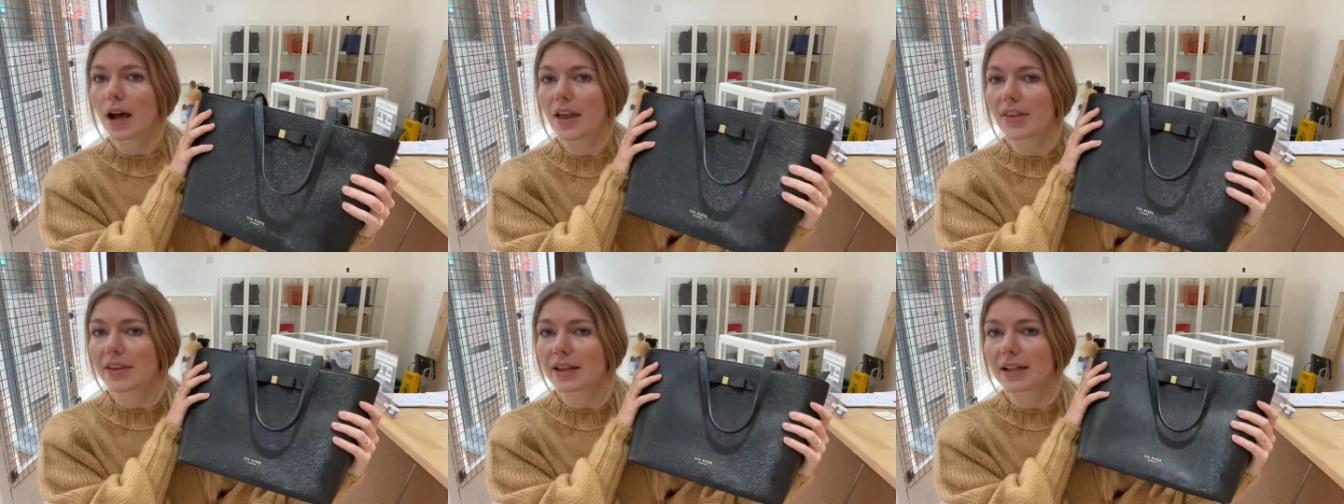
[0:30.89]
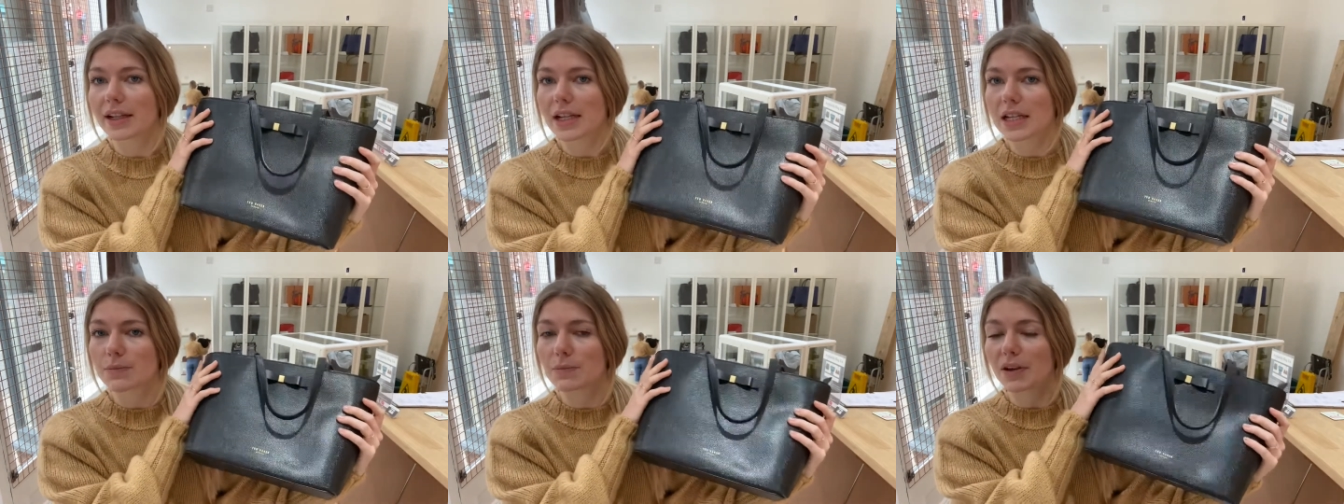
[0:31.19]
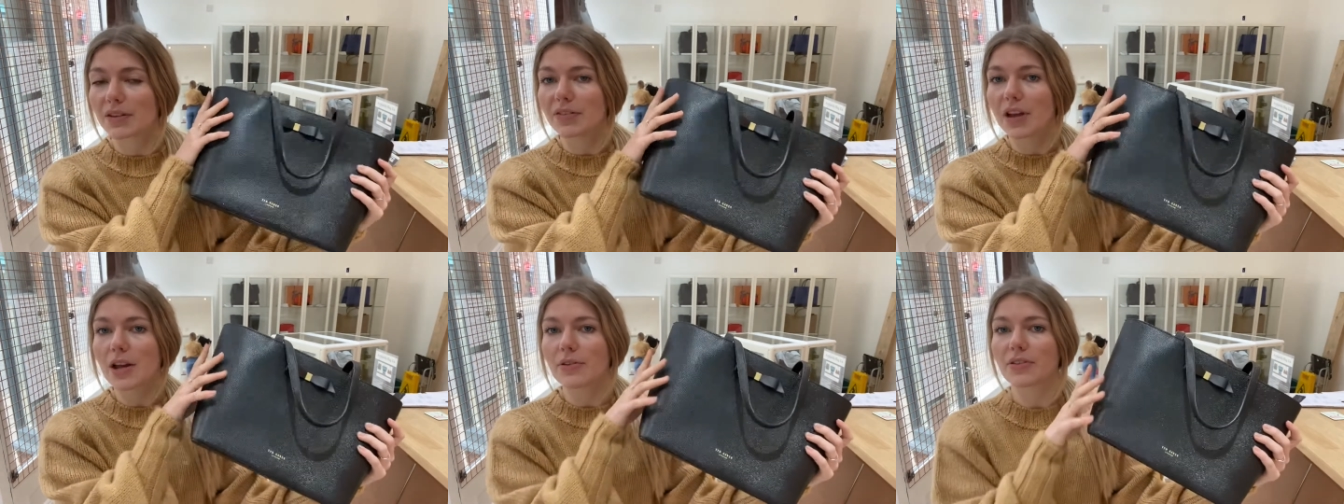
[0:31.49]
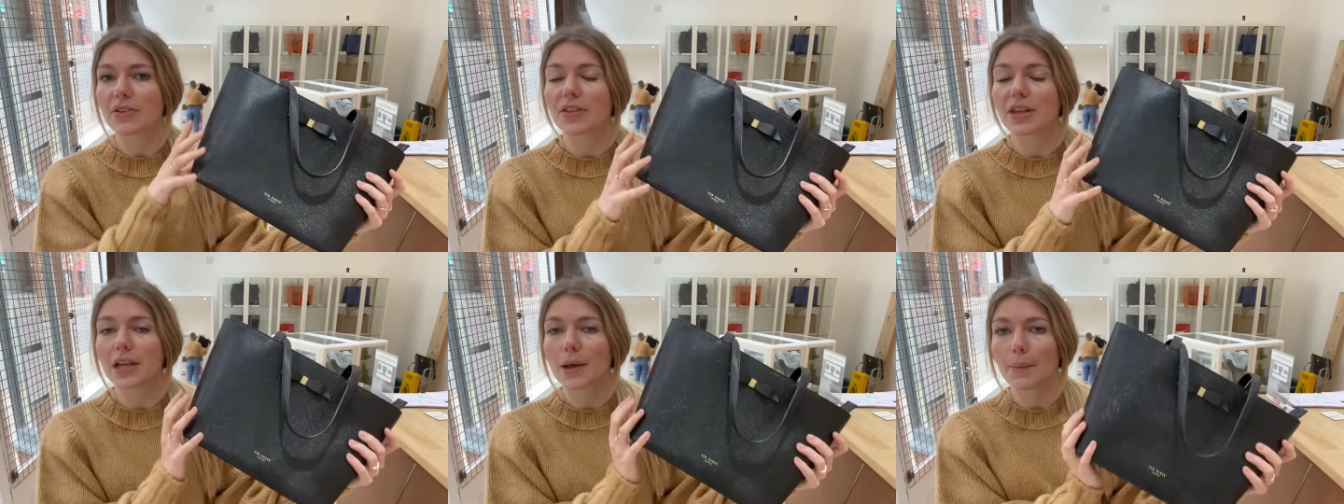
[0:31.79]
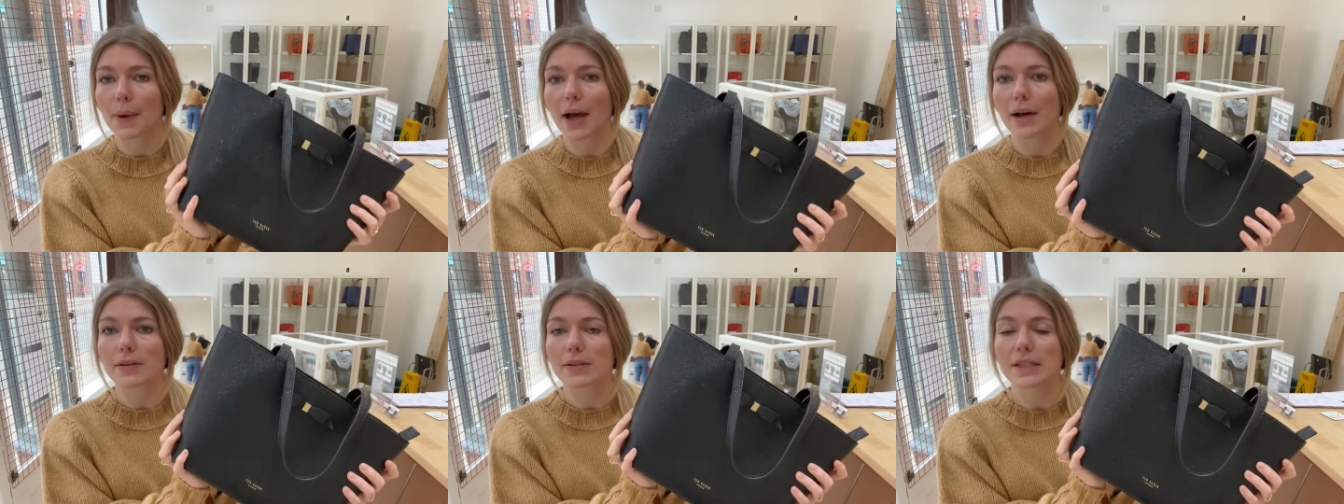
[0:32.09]
I think that's my favourite thing
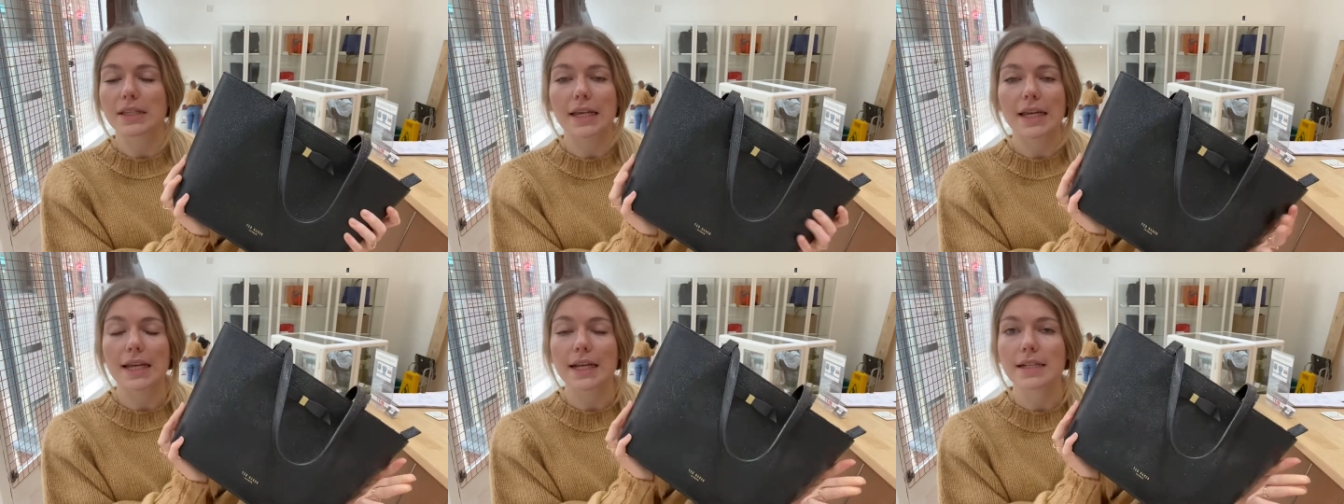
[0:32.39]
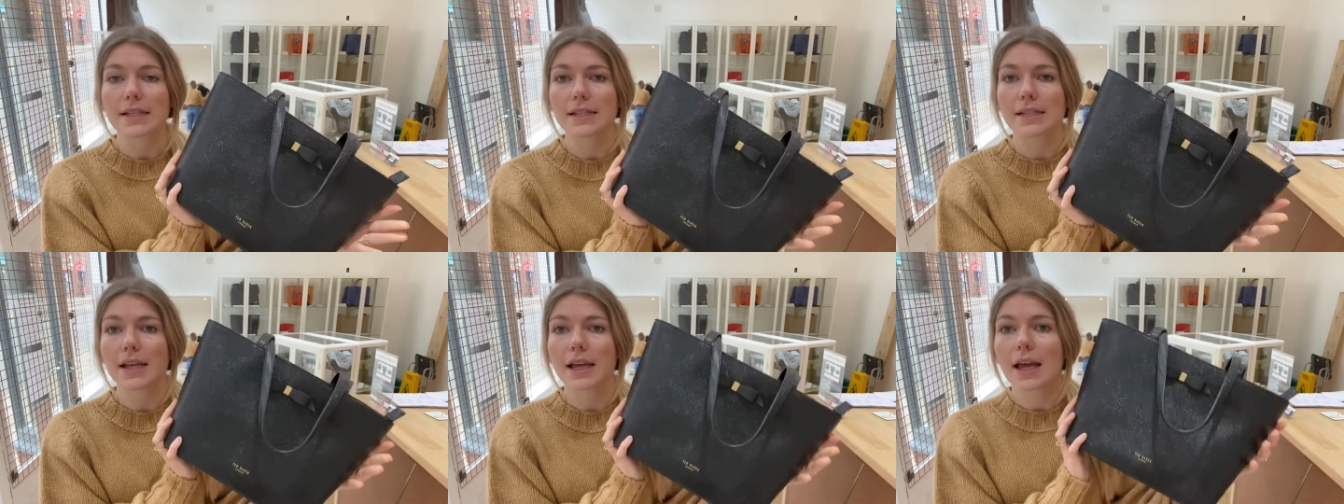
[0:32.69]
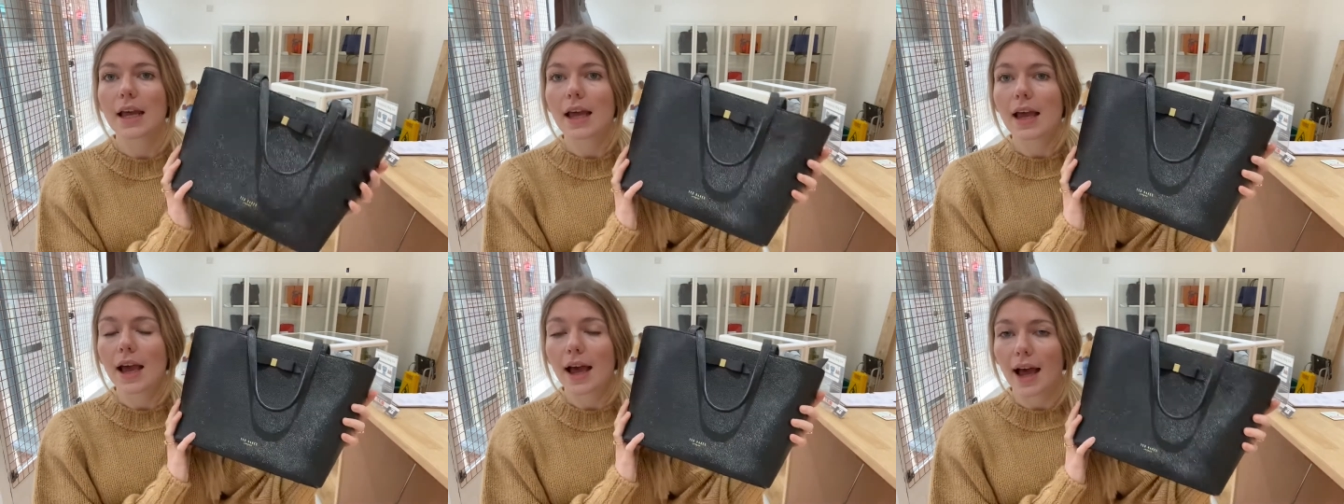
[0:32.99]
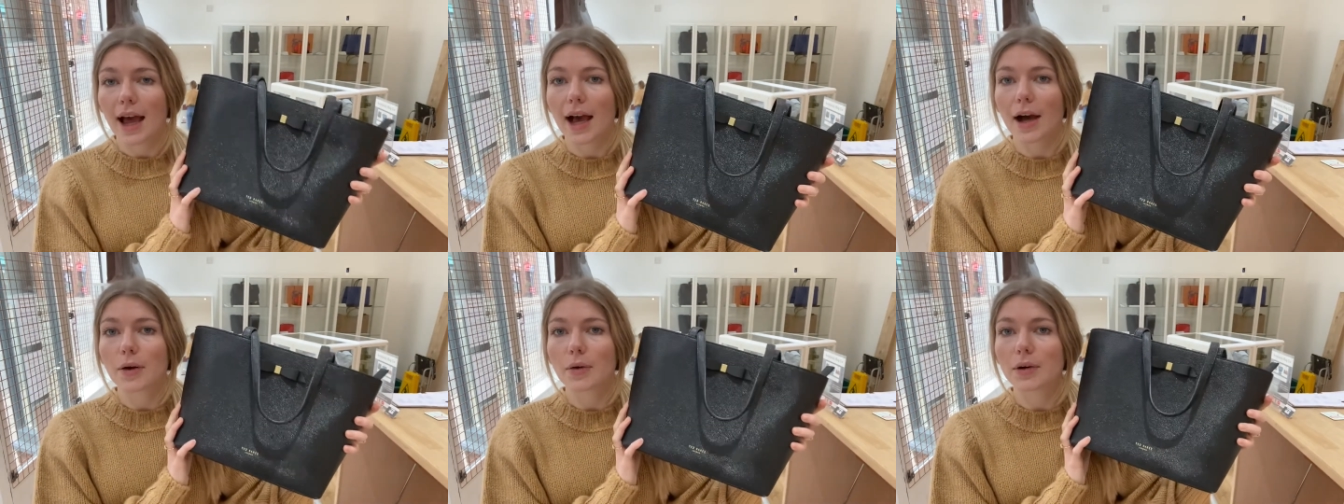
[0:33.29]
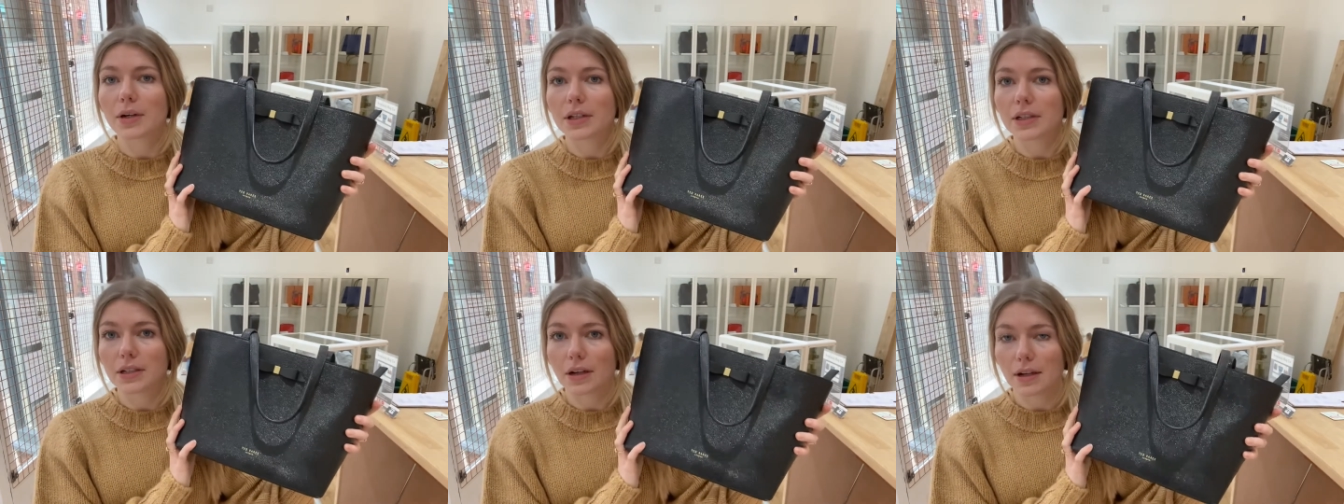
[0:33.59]
about it is
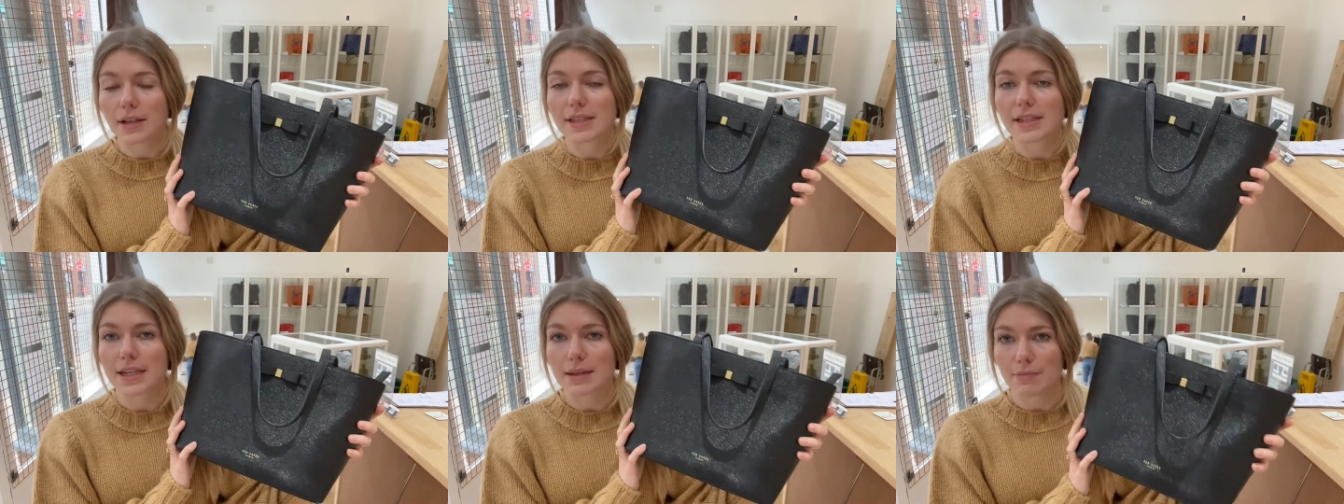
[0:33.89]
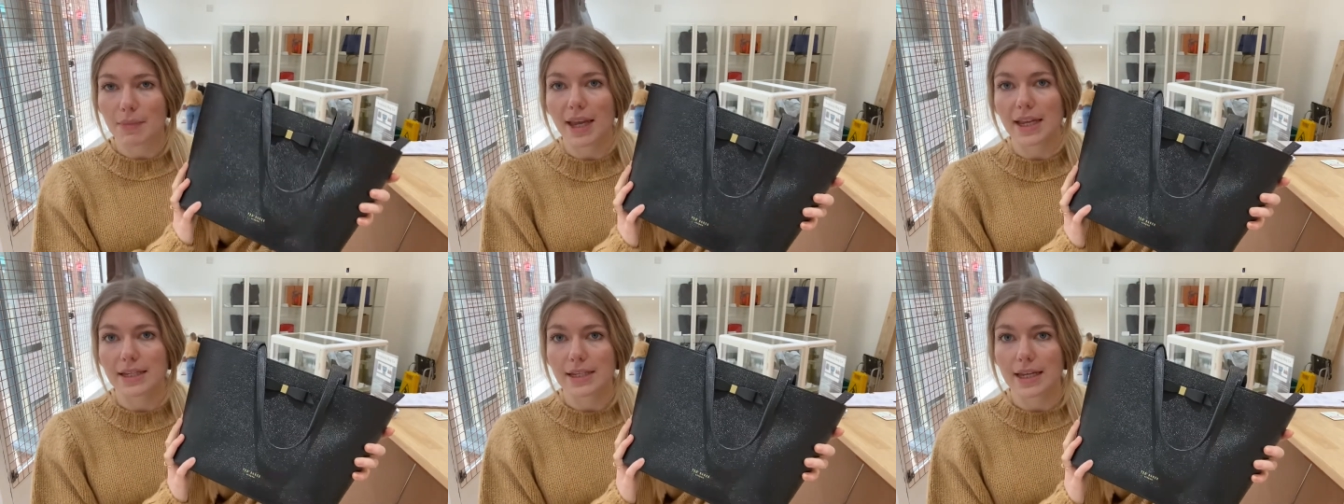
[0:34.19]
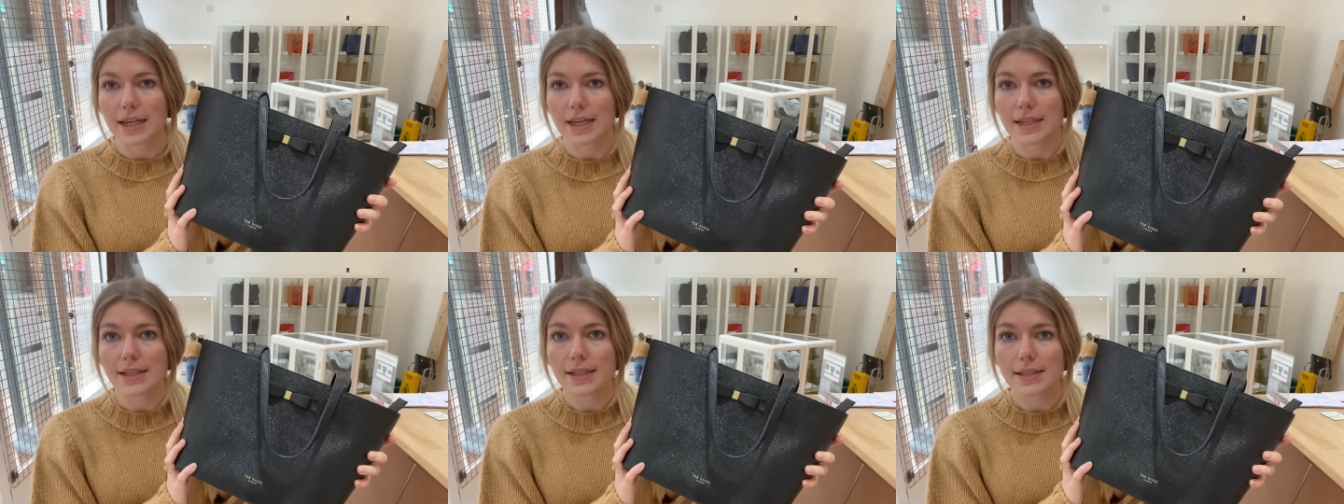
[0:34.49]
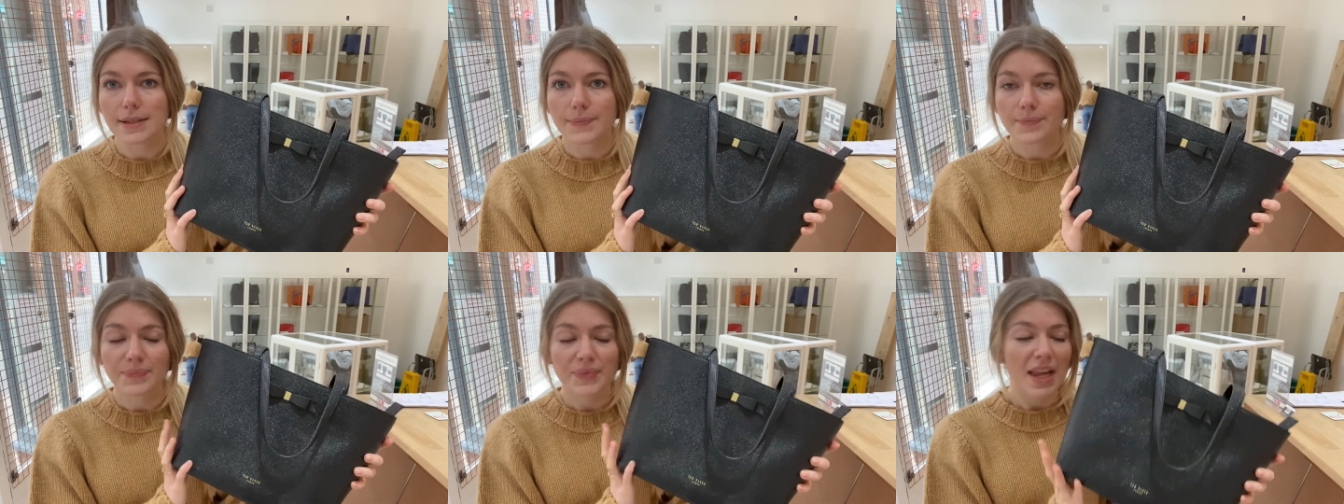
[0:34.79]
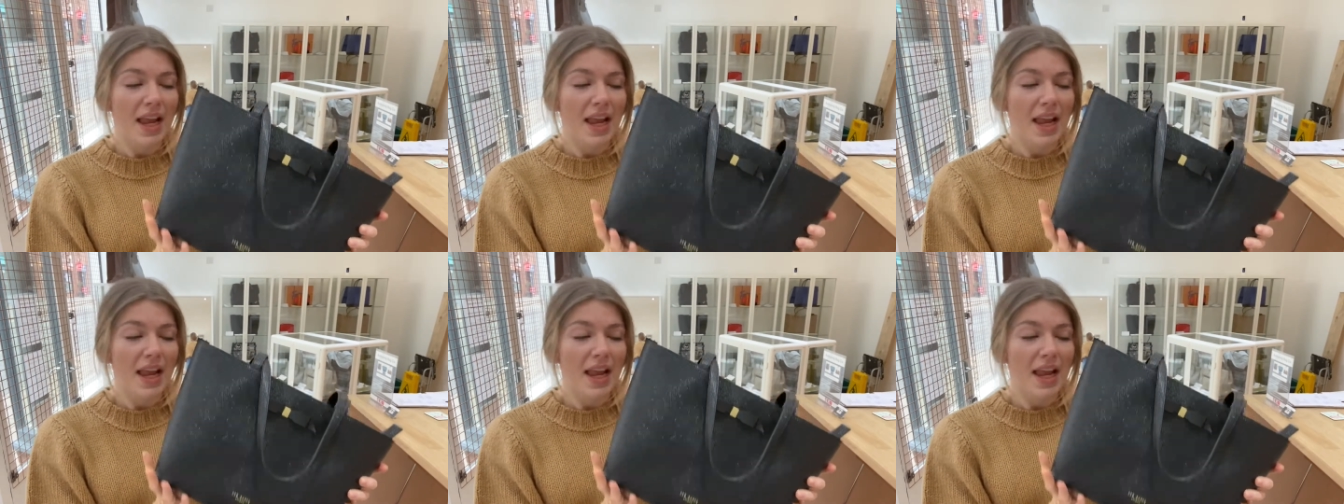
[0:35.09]
how nicely made it is.